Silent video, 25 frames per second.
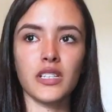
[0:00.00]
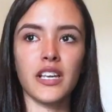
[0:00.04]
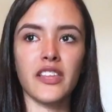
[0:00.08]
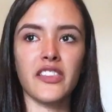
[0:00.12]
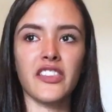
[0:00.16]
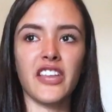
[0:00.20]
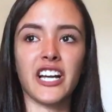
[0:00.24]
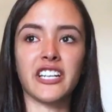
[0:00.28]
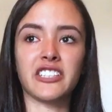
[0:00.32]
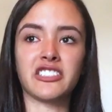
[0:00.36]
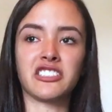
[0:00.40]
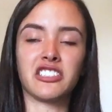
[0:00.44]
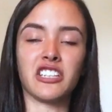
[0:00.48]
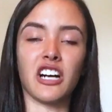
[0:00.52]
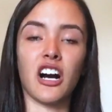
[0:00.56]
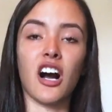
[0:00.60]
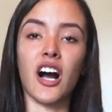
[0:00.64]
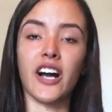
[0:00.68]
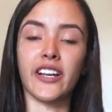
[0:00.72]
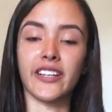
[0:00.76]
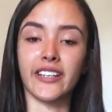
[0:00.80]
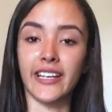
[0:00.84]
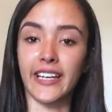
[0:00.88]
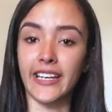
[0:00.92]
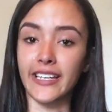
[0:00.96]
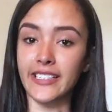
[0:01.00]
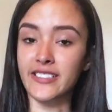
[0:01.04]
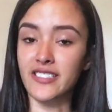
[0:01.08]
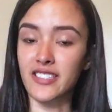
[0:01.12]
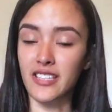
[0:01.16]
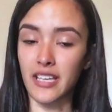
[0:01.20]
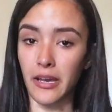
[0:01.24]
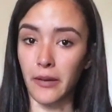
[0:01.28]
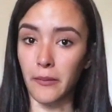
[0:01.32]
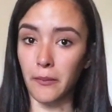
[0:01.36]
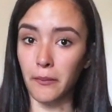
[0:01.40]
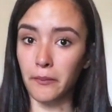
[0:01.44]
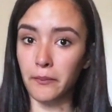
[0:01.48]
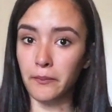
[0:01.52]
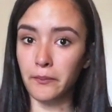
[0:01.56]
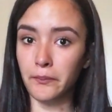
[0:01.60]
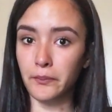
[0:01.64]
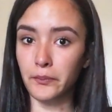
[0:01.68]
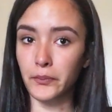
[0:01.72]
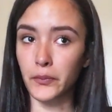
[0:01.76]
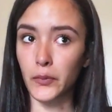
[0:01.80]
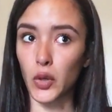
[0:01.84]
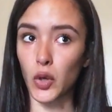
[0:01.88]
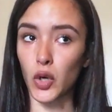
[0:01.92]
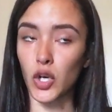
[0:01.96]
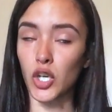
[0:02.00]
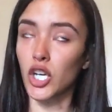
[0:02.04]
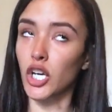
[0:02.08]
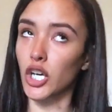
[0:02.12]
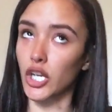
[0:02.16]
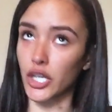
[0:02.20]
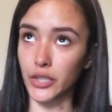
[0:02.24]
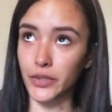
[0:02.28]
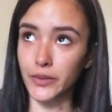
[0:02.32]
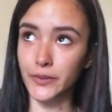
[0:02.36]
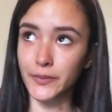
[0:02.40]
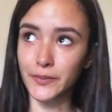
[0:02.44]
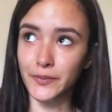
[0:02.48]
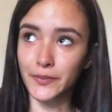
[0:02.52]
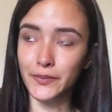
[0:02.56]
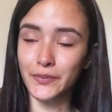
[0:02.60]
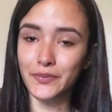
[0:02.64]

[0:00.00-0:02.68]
that God hates him or her,